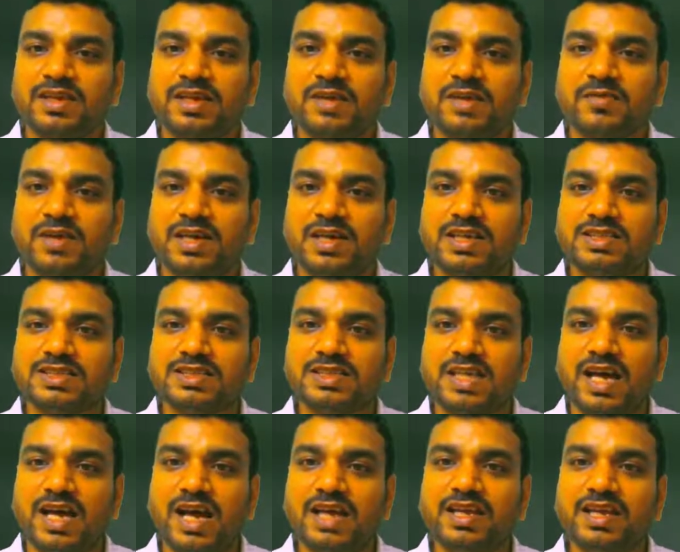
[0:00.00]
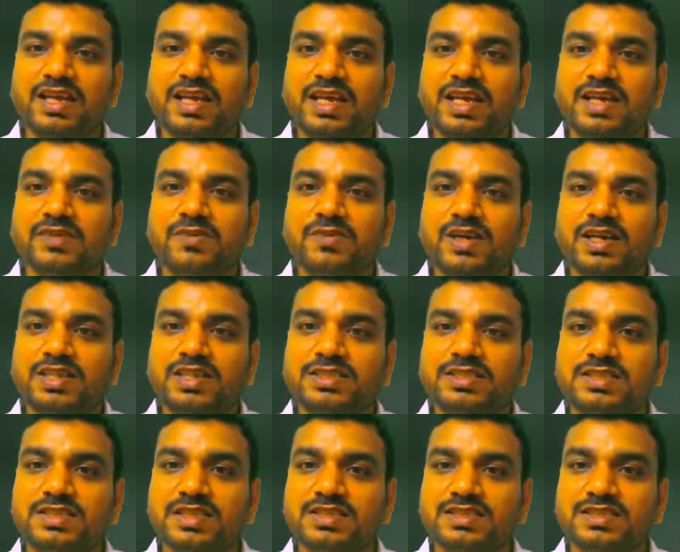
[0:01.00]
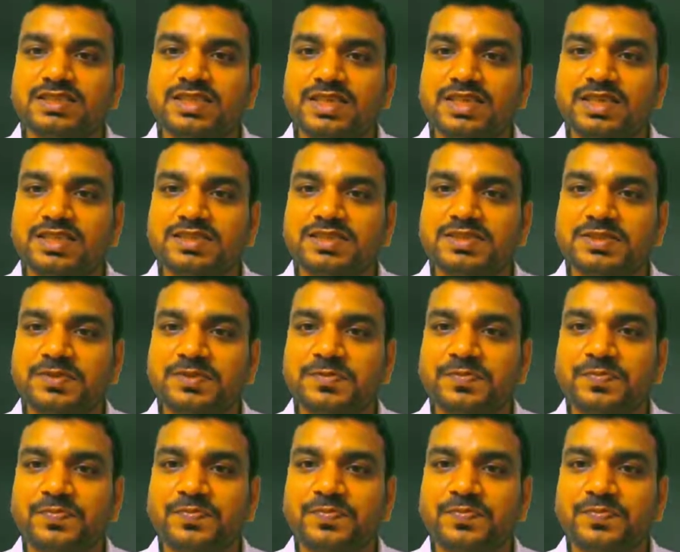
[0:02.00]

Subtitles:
covers unequal distances,